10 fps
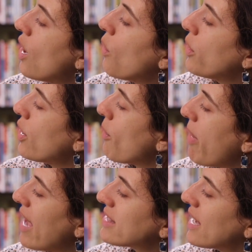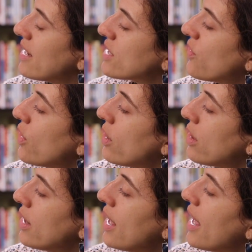When her basket is
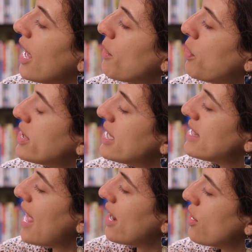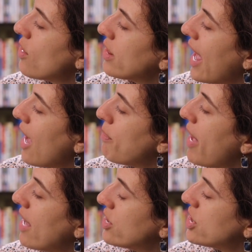full, it puts its head in her lap,
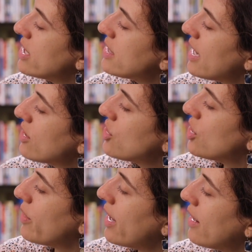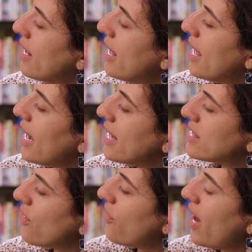and she sings to it.
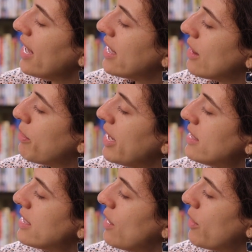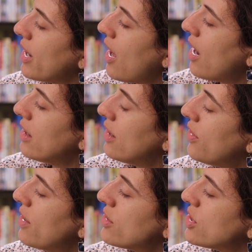It's a fine little beast," he went on.
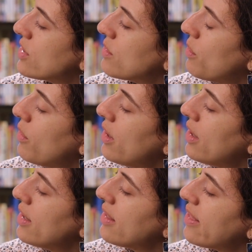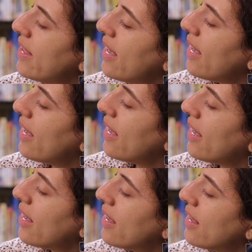"There's just one
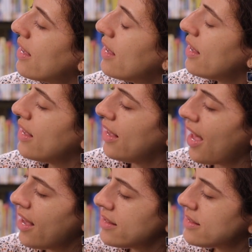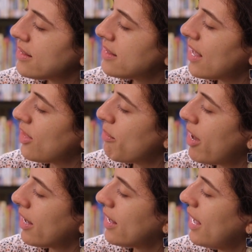thing." "Yes," said the
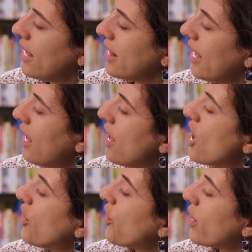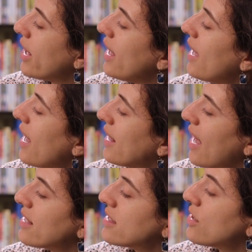monk keenly, for he had
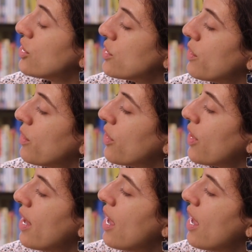guessed the truth.